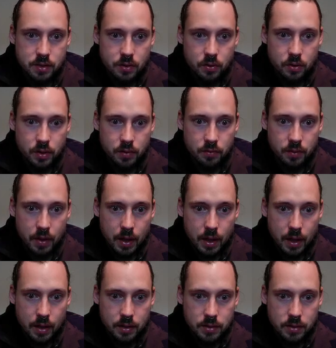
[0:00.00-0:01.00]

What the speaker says: Don't love that.